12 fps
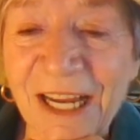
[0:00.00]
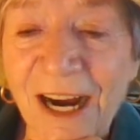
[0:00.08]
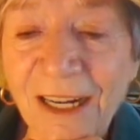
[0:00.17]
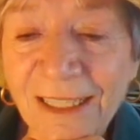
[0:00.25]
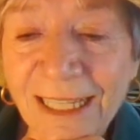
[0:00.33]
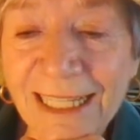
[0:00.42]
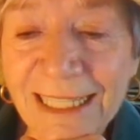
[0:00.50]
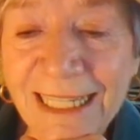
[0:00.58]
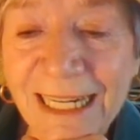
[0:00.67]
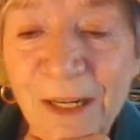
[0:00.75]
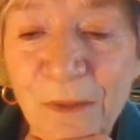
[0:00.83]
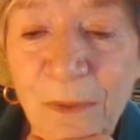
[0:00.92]
I,
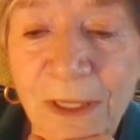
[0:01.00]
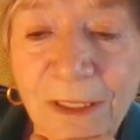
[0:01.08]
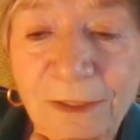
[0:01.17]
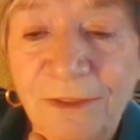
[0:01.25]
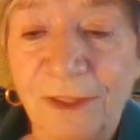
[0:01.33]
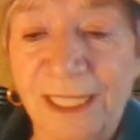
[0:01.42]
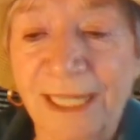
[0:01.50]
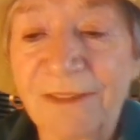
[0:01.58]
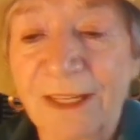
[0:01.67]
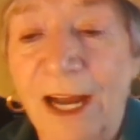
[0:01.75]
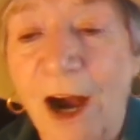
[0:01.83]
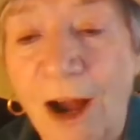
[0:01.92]
isn't it a wonderful,
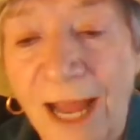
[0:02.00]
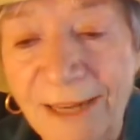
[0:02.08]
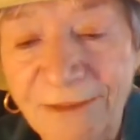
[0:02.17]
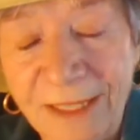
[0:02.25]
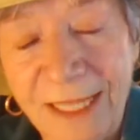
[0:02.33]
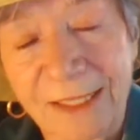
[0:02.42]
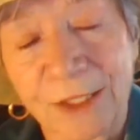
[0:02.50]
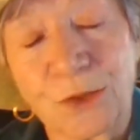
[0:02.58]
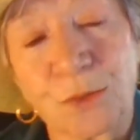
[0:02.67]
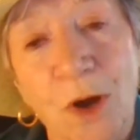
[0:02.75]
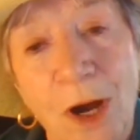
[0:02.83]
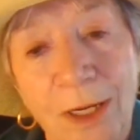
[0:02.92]
given all, everything
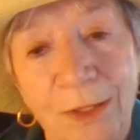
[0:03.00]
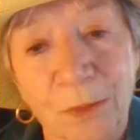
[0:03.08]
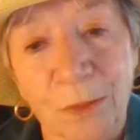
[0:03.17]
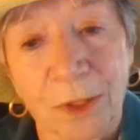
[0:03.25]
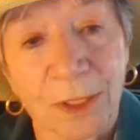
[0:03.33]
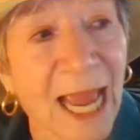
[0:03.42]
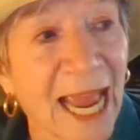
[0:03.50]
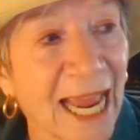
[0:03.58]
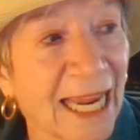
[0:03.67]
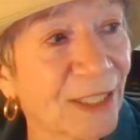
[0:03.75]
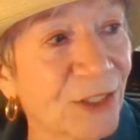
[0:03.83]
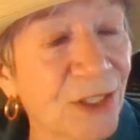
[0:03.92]
that's wrong in the world,
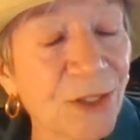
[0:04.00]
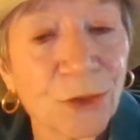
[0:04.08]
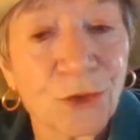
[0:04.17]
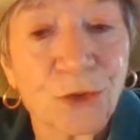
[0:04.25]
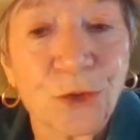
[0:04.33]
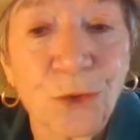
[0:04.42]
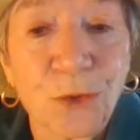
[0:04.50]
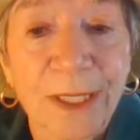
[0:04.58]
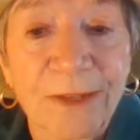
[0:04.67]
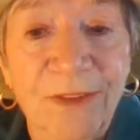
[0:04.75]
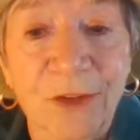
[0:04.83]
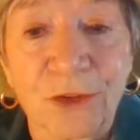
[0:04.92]
isn't the
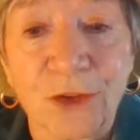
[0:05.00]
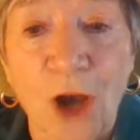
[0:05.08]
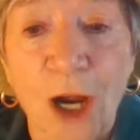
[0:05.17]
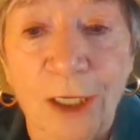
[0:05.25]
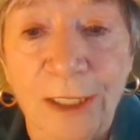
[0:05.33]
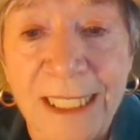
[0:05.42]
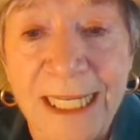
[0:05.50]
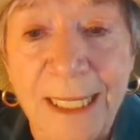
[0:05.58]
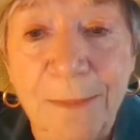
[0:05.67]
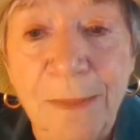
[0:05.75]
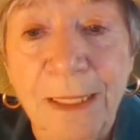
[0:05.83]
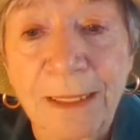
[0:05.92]
story of the soccer
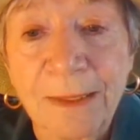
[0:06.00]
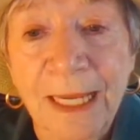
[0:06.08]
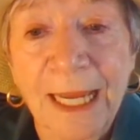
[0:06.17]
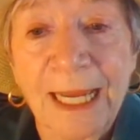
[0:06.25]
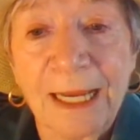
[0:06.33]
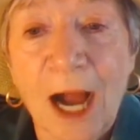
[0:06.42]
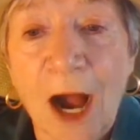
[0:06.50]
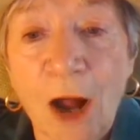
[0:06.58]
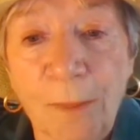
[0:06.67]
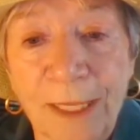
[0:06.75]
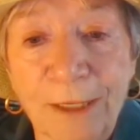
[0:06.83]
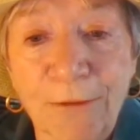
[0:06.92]
team all
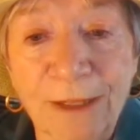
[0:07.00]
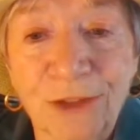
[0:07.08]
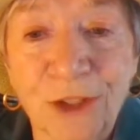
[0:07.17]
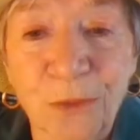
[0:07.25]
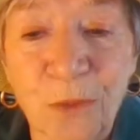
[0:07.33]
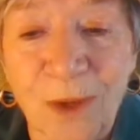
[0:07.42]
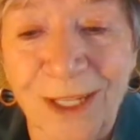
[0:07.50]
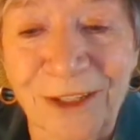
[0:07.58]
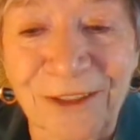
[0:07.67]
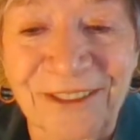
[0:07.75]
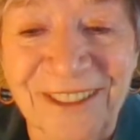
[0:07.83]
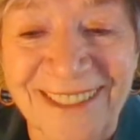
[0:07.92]
being rescued
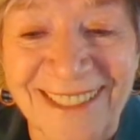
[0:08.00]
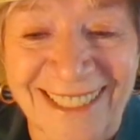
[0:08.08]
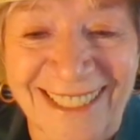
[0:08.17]
wonderful?